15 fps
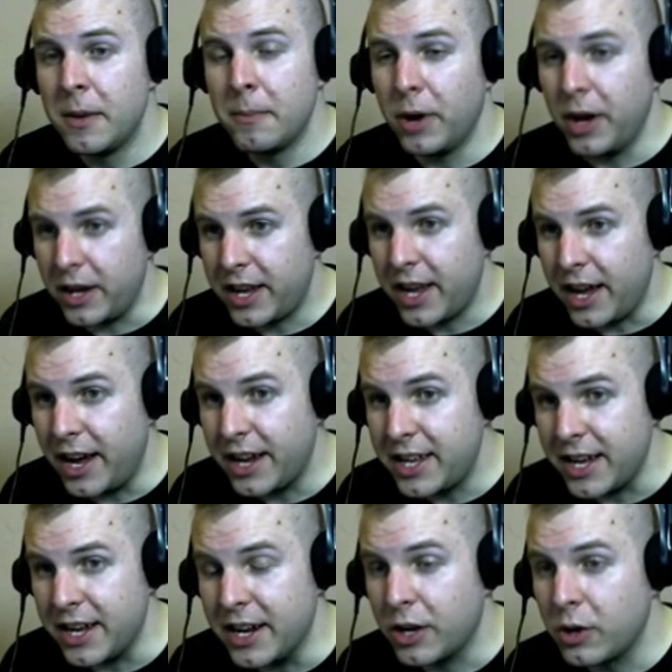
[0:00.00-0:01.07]
But
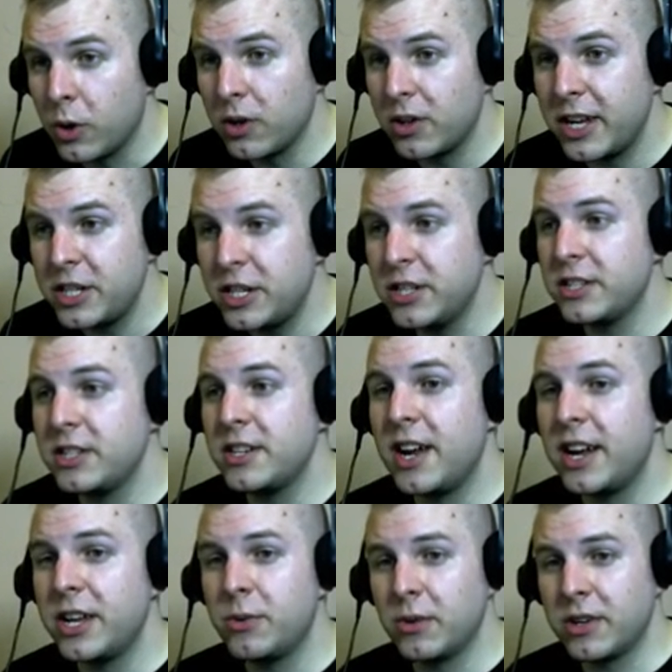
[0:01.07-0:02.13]
again, correlation does
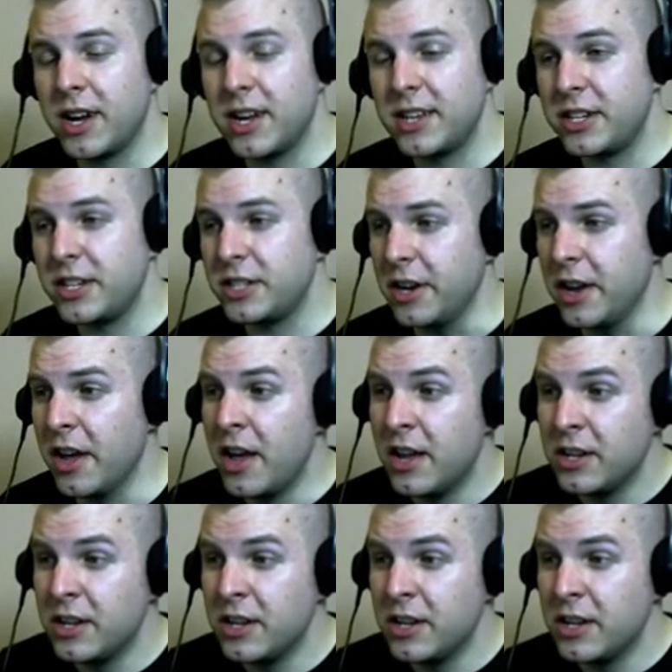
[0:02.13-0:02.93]
not equal causation.